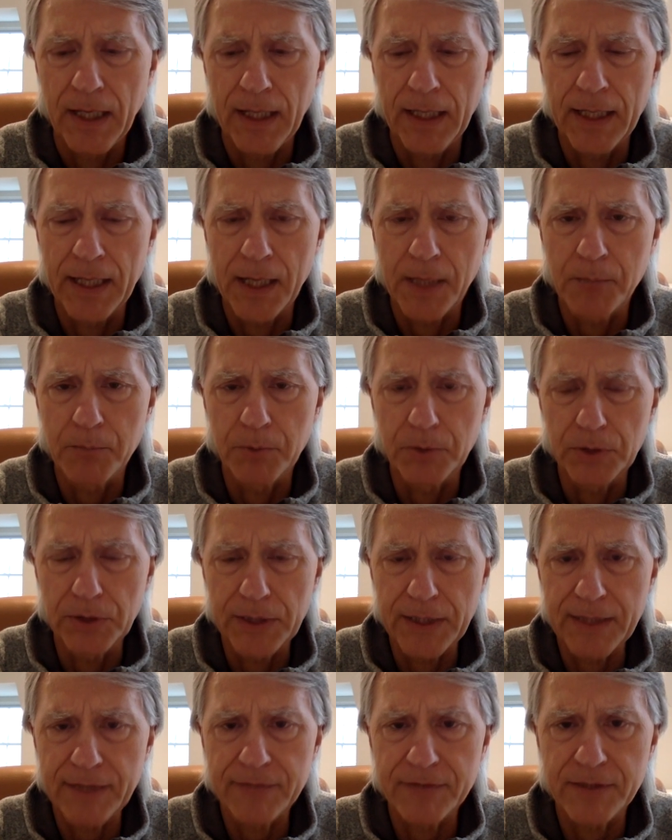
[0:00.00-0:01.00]
And I
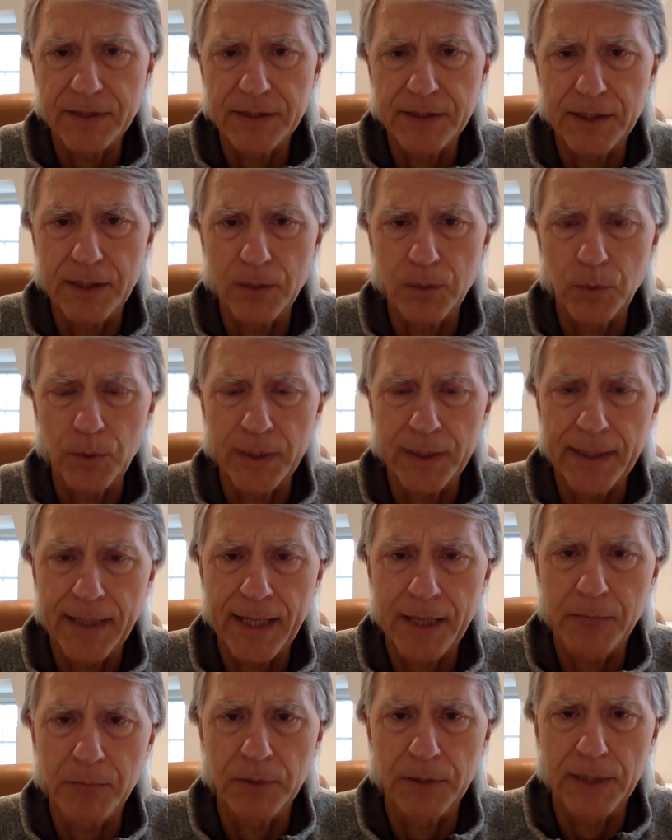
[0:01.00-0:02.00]
believe that that would
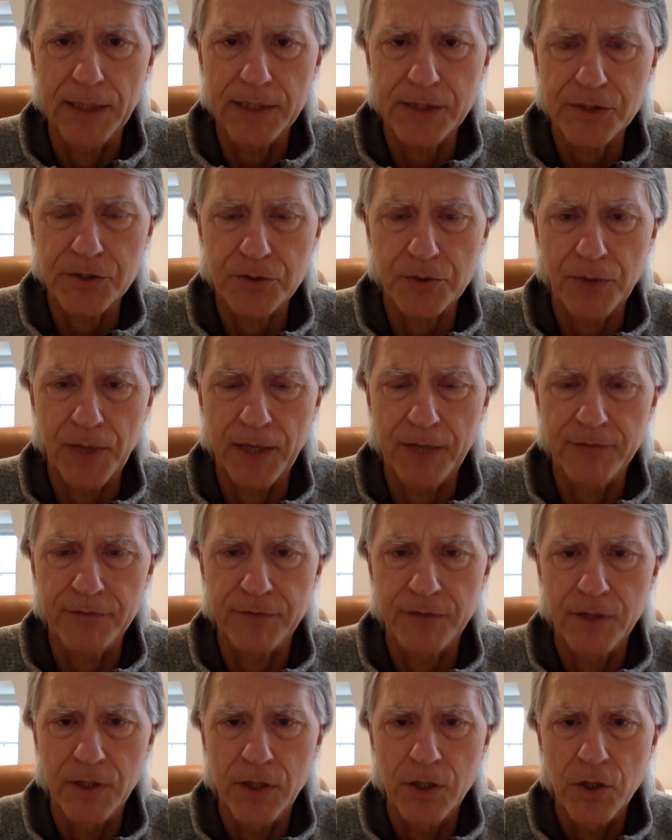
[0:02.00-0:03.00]
enable us to
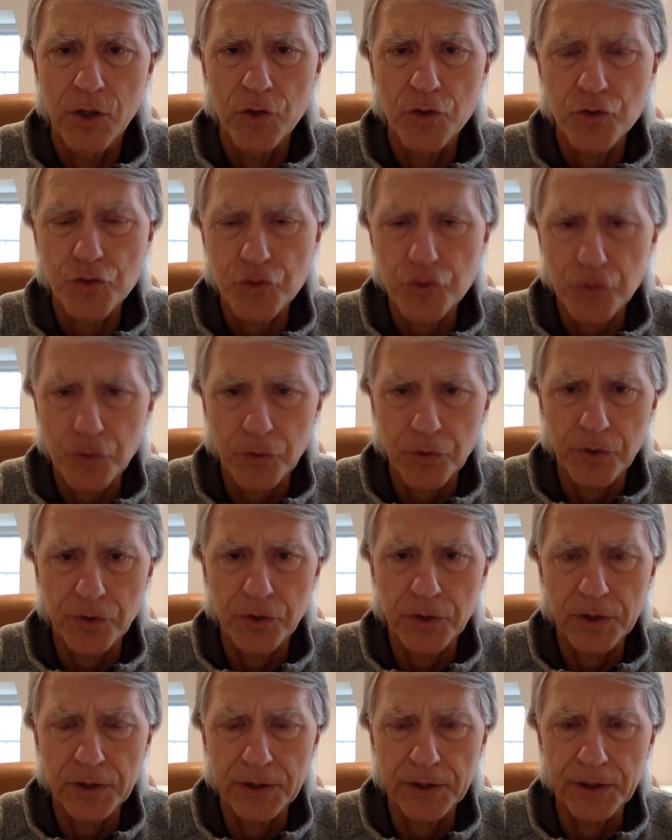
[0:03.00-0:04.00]
have
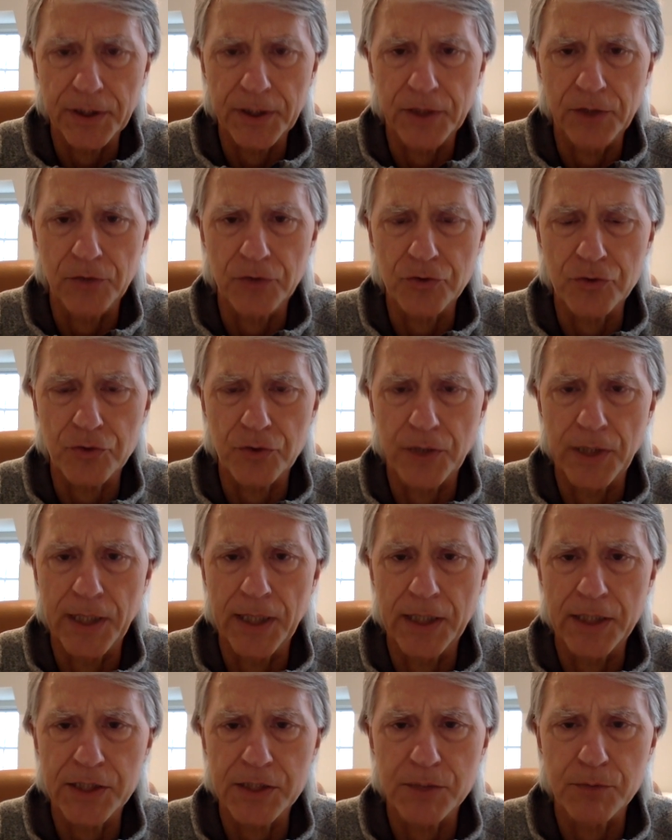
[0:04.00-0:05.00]
shorter clinical
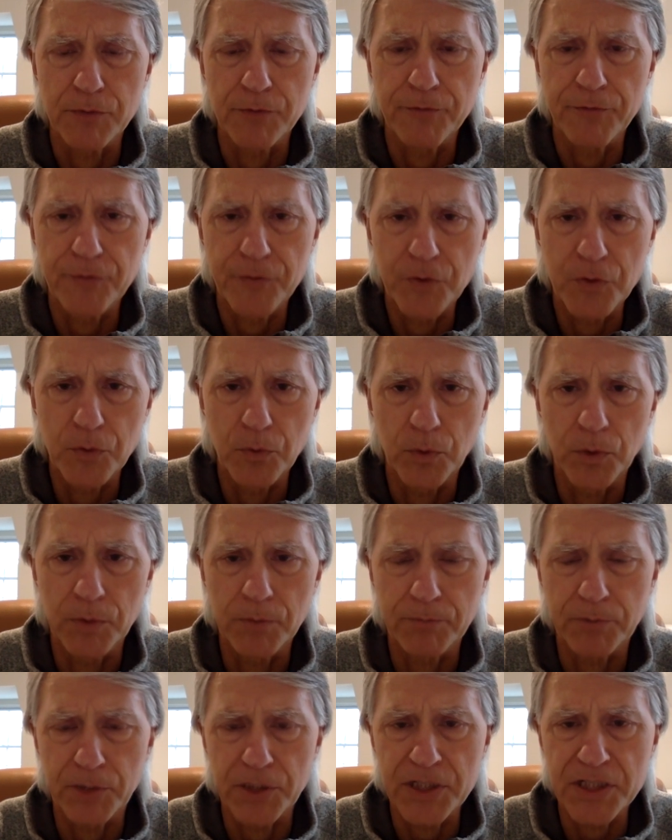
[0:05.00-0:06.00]
trials with fewer
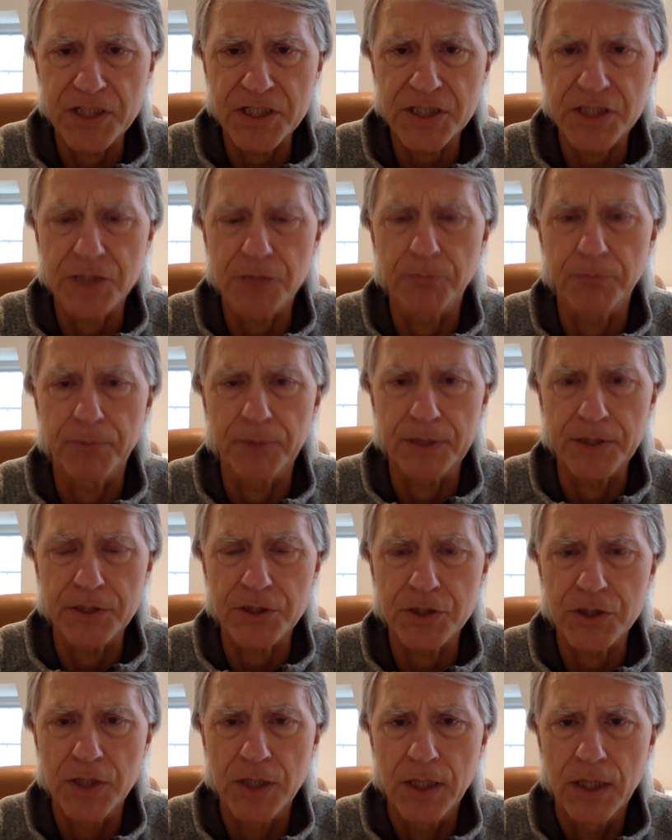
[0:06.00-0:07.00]

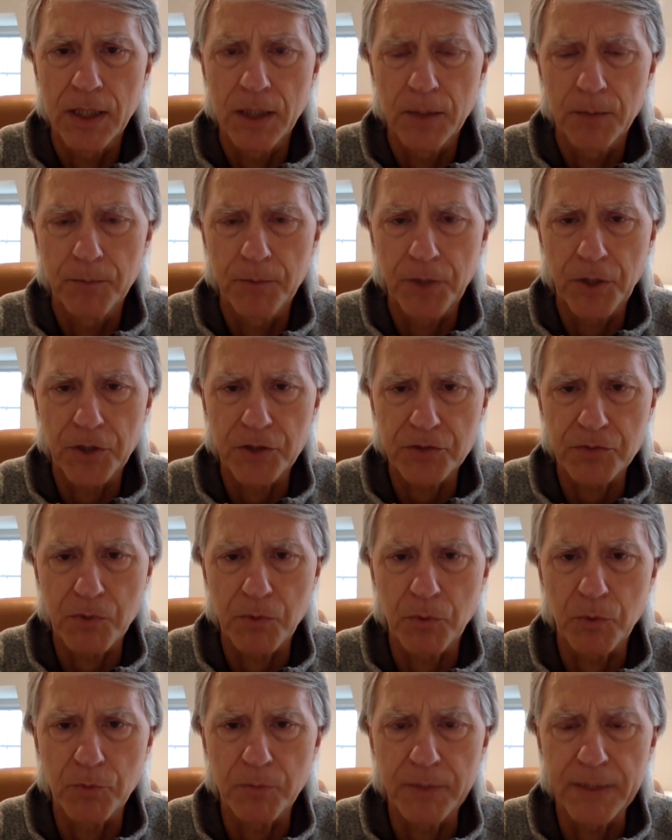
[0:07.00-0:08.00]
participants because we
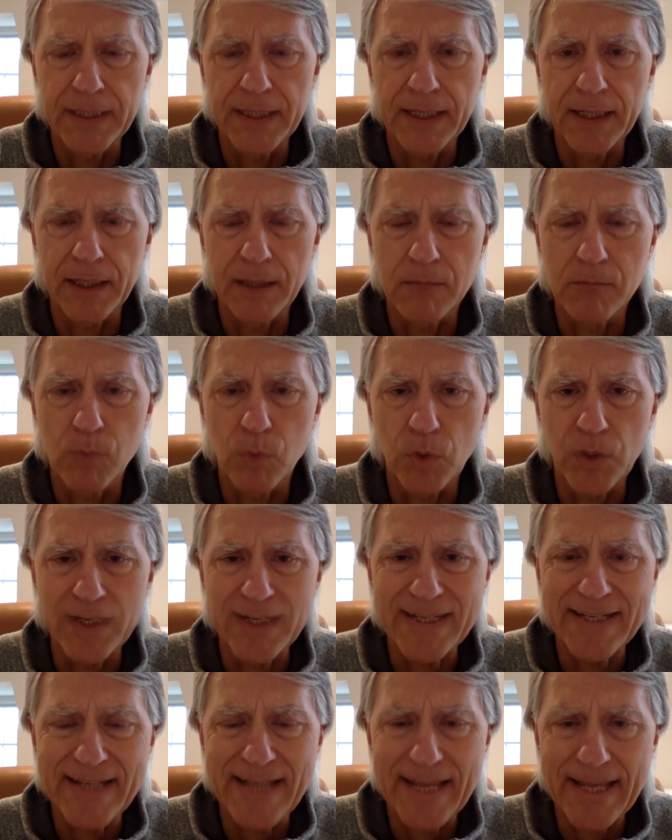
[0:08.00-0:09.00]
would be getting
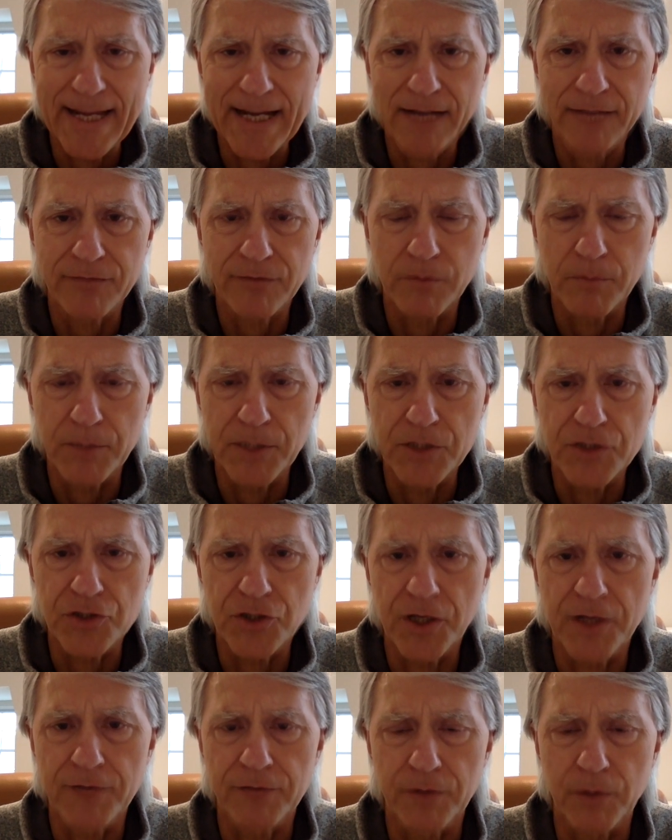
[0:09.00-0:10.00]
more data from each
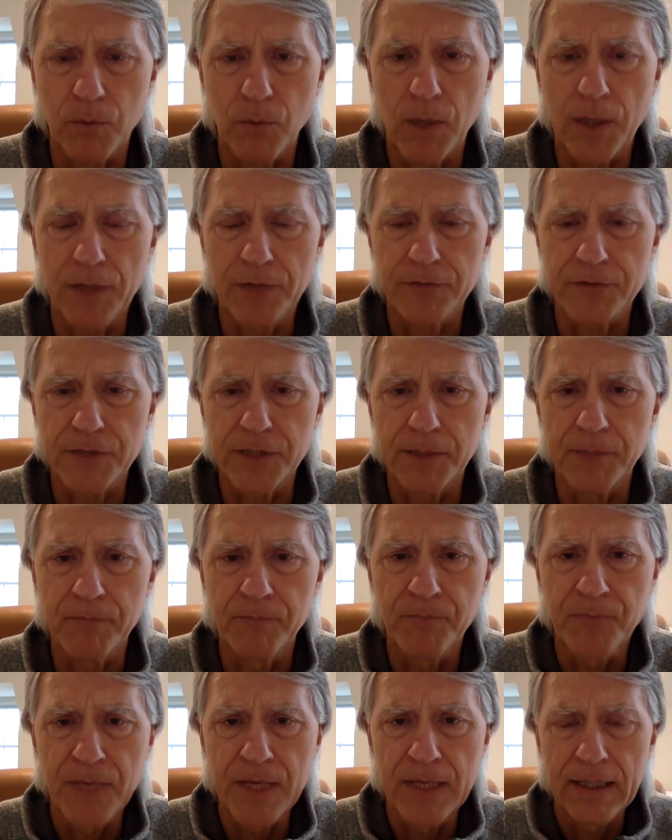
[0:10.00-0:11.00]
and every one of them.